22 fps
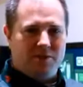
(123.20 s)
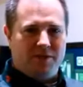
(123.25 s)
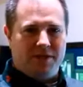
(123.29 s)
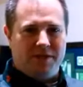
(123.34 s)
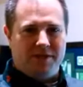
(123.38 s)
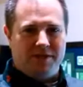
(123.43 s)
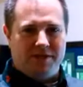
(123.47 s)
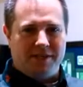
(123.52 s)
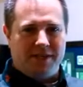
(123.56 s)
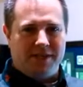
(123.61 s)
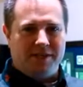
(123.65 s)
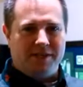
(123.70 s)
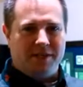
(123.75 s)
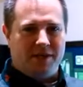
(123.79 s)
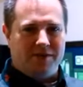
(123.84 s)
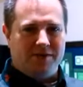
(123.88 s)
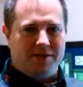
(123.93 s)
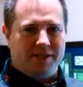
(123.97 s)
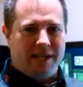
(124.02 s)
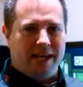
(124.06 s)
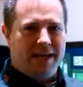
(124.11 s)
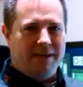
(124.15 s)
with Cisco
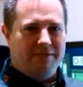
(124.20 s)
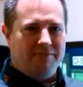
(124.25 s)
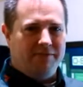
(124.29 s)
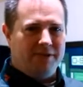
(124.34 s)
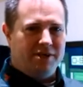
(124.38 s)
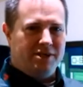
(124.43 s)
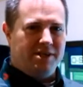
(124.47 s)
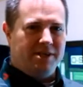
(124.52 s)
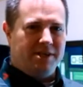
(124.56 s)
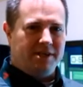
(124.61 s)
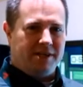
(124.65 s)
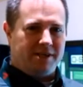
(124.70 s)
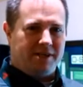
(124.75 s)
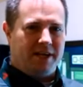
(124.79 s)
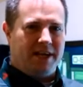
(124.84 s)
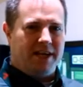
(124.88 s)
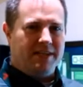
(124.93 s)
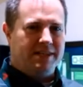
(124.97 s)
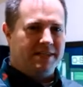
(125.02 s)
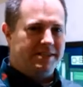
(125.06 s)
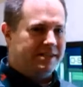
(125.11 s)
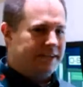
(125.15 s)
Stadium Vision, the
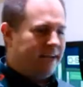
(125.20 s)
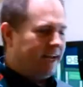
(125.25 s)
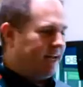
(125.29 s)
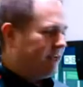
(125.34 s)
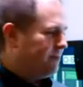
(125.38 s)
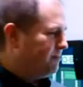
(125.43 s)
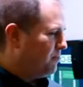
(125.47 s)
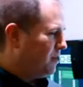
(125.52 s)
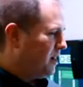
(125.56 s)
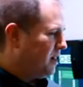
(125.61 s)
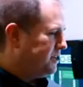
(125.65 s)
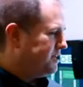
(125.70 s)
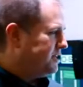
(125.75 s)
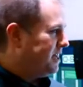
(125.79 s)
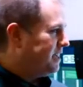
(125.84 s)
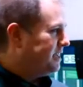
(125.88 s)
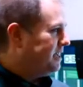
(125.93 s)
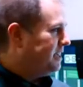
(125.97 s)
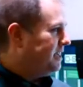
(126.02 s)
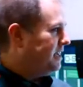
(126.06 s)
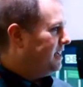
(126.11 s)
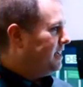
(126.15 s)
Connected Stadium
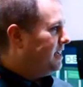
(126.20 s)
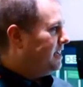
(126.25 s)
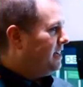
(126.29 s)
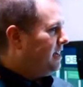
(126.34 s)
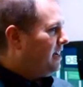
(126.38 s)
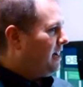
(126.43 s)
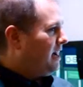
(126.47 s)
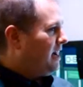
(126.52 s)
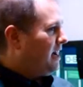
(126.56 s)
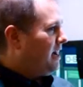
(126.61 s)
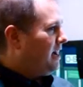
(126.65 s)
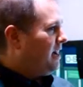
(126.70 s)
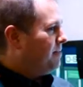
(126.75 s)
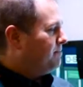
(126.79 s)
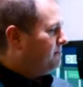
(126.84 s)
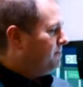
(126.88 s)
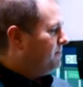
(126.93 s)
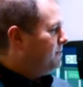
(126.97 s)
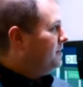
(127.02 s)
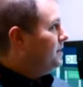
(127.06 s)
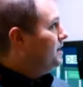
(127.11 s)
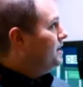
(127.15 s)
project,
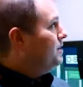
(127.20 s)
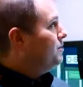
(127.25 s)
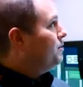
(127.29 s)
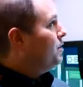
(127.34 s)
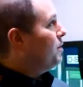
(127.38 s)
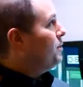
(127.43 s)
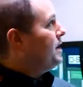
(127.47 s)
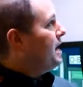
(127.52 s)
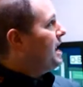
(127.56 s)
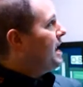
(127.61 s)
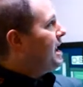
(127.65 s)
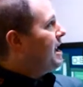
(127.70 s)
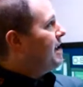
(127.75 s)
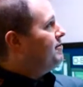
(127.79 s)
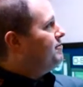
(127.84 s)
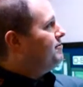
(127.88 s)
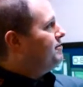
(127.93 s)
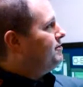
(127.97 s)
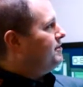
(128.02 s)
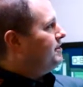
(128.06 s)
where we have